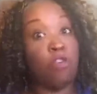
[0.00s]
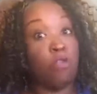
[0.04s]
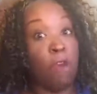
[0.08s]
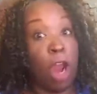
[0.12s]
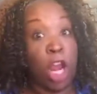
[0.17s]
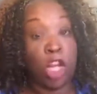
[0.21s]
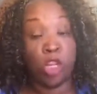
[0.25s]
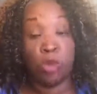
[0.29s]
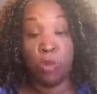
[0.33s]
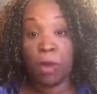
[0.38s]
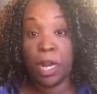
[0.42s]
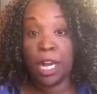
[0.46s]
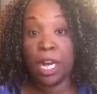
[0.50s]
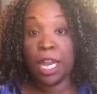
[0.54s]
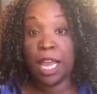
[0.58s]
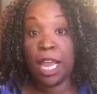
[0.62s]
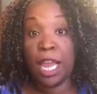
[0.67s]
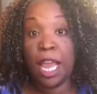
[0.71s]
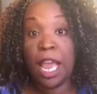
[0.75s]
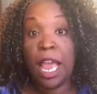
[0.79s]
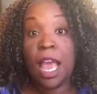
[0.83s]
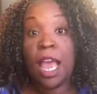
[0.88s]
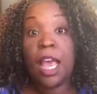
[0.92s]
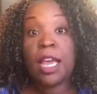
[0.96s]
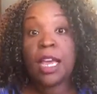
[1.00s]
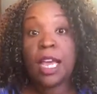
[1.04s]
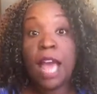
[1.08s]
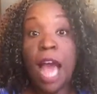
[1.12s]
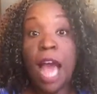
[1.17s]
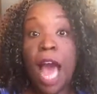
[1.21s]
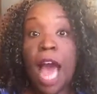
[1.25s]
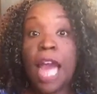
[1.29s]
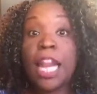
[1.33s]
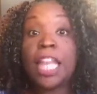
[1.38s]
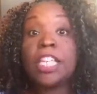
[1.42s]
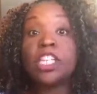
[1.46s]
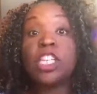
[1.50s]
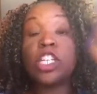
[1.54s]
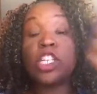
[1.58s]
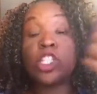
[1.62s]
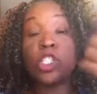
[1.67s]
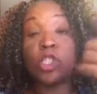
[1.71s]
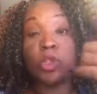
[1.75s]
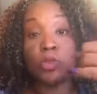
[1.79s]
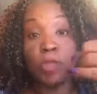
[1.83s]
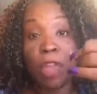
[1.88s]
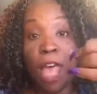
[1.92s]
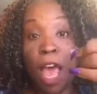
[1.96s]
graduated college in
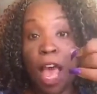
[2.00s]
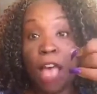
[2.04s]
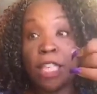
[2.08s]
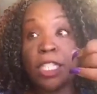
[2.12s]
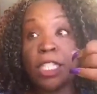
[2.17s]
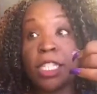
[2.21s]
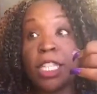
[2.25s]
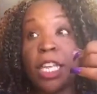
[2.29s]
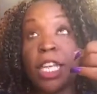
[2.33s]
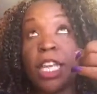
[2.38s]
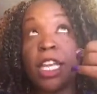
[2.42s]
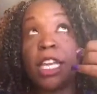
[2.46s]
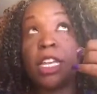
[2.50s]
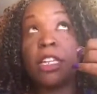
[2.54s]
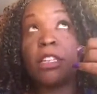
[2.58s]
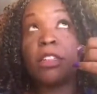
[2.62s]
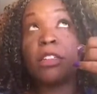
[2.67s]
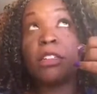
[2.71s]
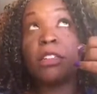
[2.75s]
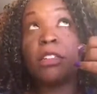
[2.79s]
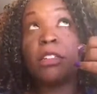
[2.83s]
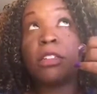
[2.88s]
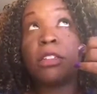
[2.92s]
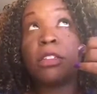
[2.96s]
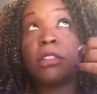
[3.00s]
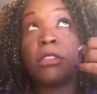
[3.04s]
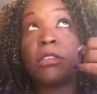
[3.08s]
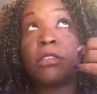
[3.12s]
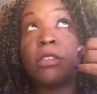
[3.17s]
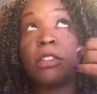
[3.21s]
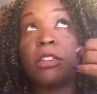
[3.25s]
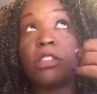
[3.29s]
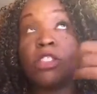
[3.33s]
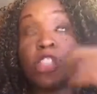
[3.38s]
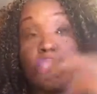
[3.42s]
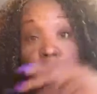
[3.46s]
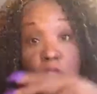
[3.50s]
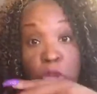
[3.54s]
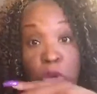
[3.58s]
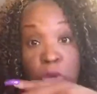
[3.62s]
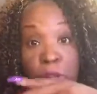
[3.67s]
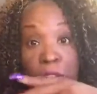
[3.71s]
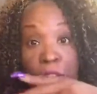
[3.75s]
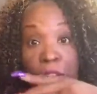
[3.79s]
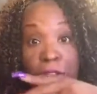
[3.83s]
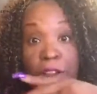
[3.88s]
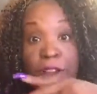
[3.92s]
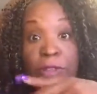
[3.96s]
2002,
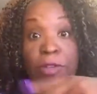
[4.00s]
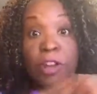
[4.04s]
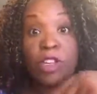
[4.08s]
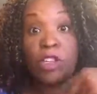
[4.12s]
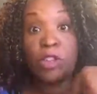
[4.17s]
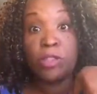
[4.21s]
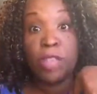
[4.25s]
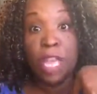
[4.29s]
because I graduated in